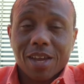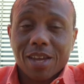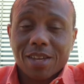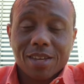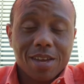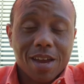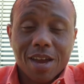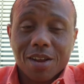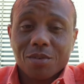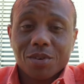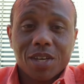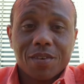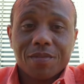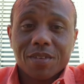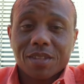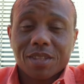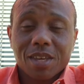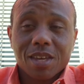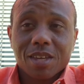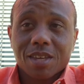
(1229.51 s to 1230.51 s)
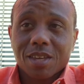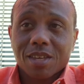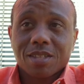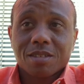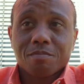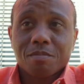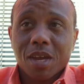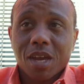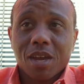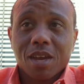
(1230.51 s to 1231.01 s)
I don't even think
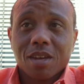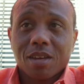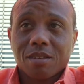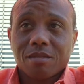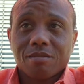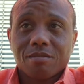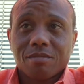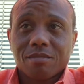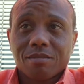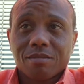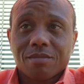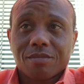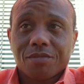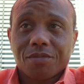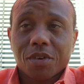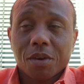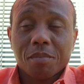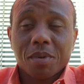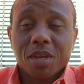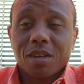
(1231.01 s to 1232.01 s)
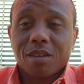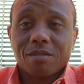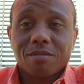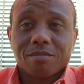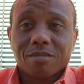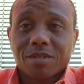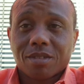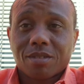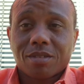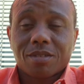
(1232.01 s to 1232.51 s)
it's made,
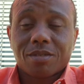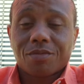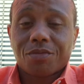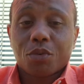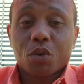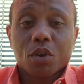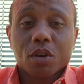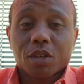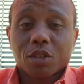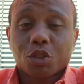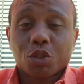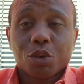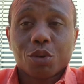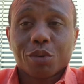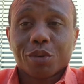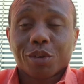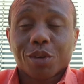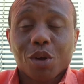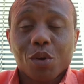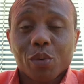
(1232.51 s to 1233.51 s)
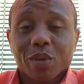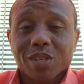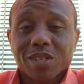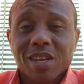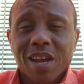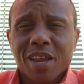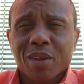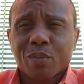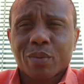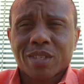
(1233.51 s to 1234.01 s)
for a controller to go
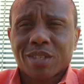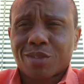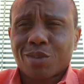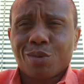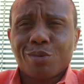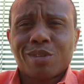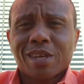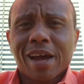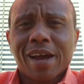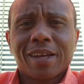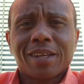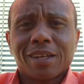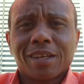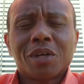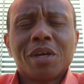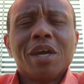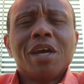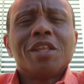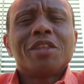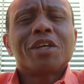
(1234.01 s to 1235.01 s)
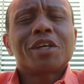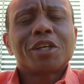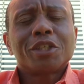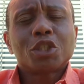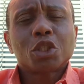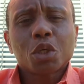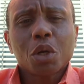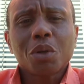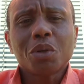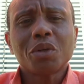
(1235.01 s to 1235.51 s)
inside. It was too tiny. The
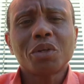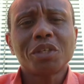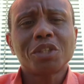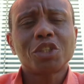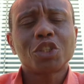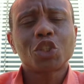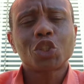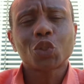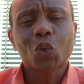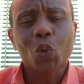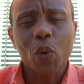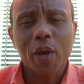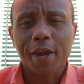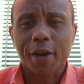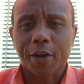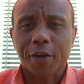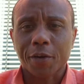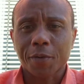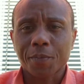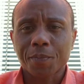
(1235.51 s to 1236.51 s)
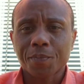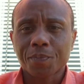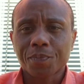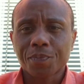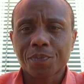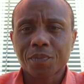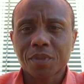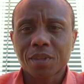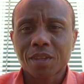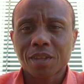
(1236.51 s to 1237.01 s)
controller is square,
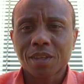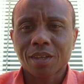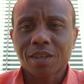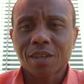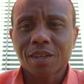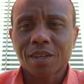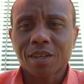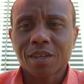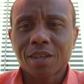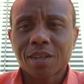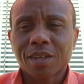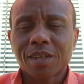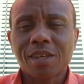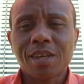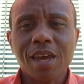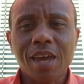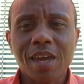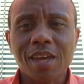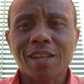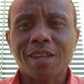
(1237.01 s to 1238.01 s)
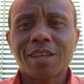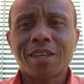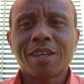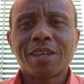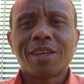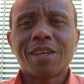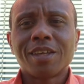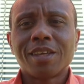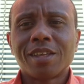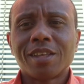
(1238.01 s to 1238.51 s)
yet
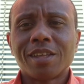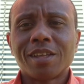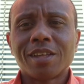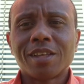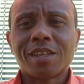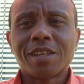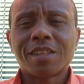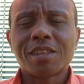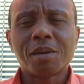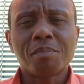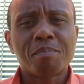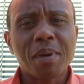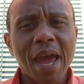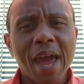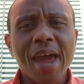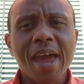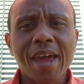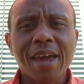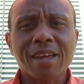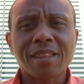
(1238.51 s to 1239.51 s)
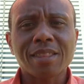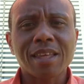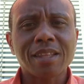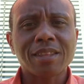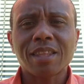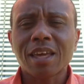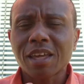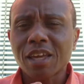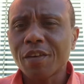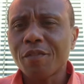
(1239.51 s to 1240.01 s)
the bag
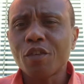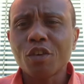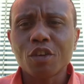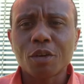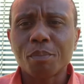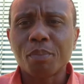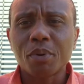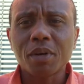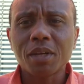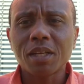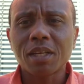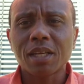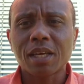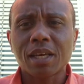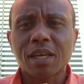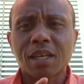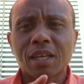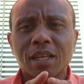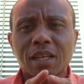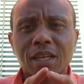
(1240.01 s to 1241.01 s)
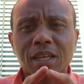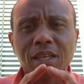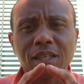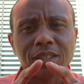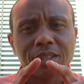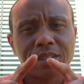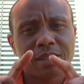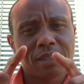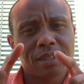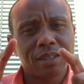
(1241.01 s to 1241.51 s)
that they give you to put it in
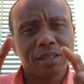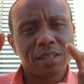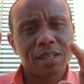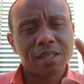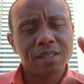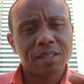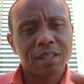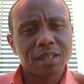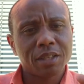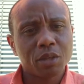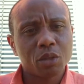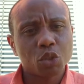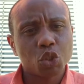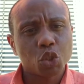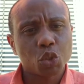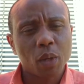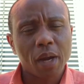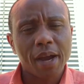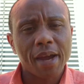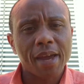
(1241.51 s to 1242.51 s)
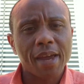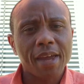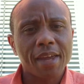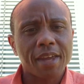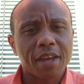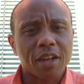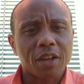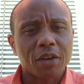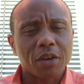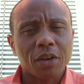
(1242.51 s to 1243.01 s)
is a little
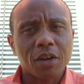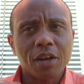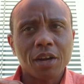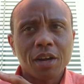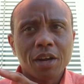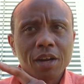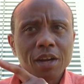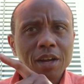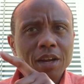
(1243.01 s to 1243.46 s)
triangular,